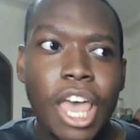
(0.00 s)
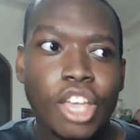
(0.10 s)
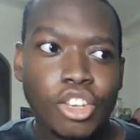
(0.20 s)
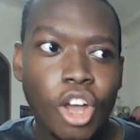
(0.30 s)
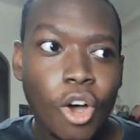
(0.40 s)

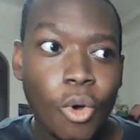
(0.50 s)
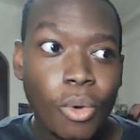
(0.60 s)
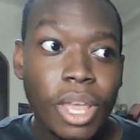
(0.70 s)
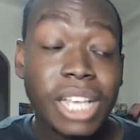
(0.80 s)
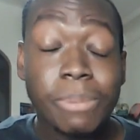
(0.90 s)
you
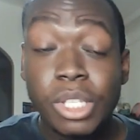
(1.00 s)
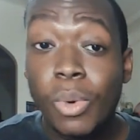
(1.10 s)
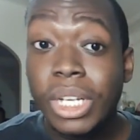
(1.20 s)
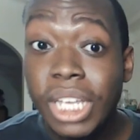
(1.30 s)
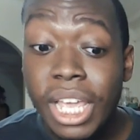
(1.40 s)
know, it's been
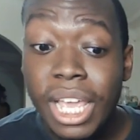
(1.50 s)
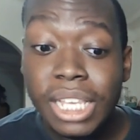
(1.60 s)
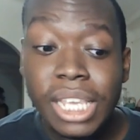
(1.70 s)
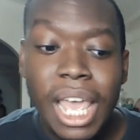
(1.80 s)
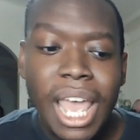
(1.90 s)
20
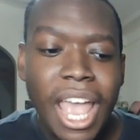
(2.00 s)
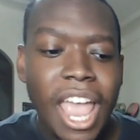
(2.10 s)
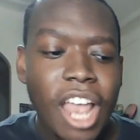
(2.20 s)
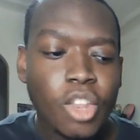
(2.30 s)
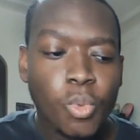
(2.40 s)
years
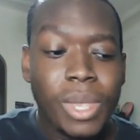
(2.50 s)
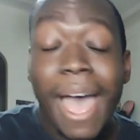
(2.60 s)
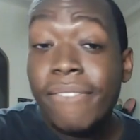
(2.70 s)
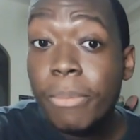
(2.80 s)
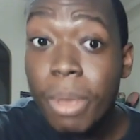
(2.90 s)
and we
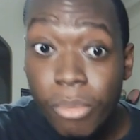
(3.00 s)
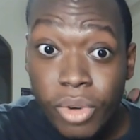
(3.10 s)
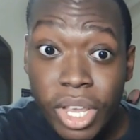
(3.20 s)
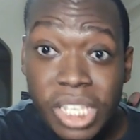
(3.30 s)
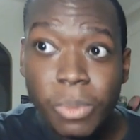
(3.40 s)
have the memories,